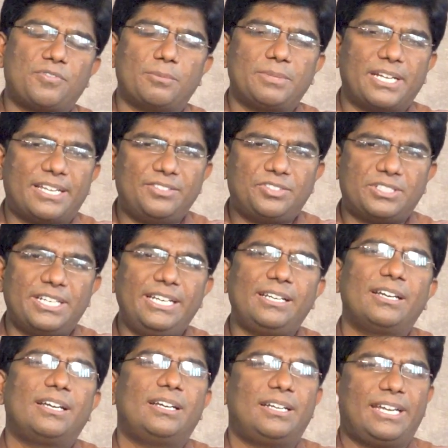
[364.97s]
from the
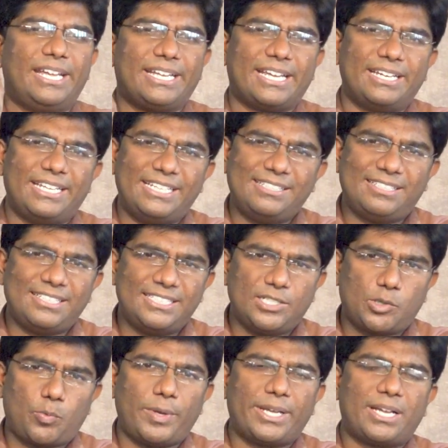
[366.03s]
history, take an
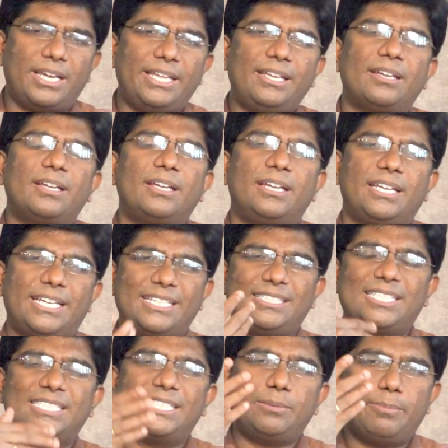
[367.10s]
ECG quickly.
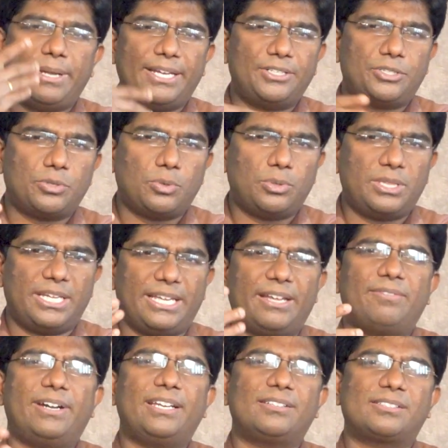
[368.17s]
ECG may show the
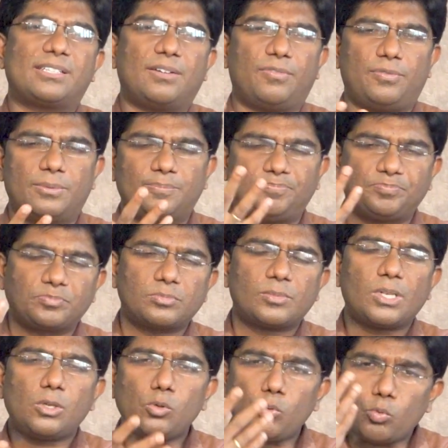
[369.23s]
evidence of
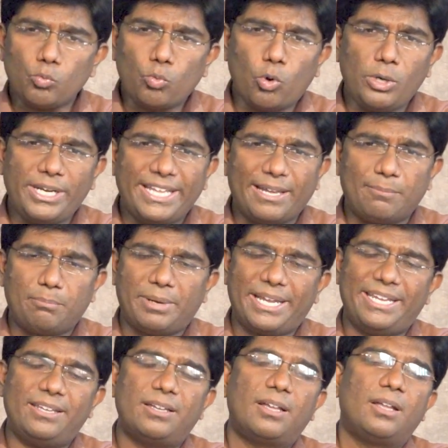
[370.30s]
old
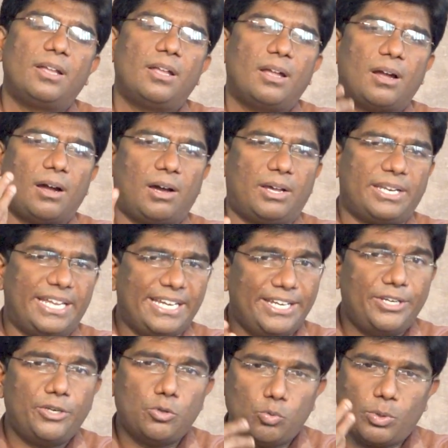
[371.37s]
MI or
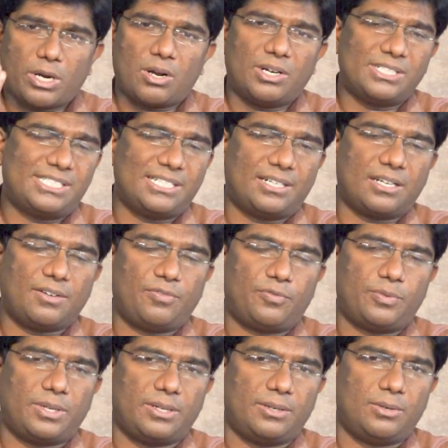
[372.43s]
any newer onset of
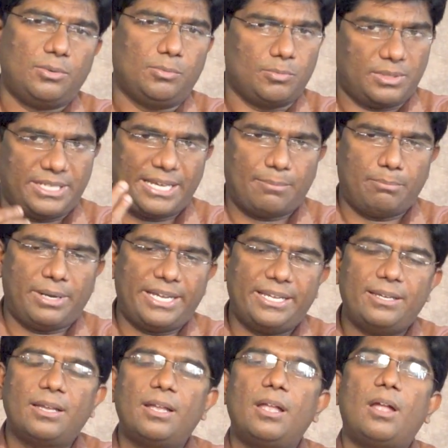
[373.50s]

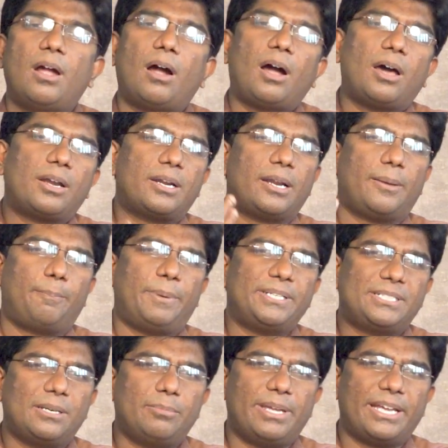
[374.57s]
MI, or a
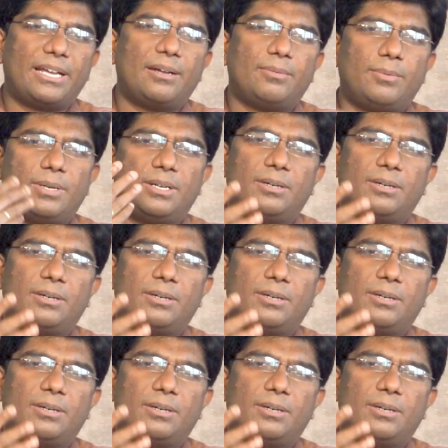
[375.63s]
patient may have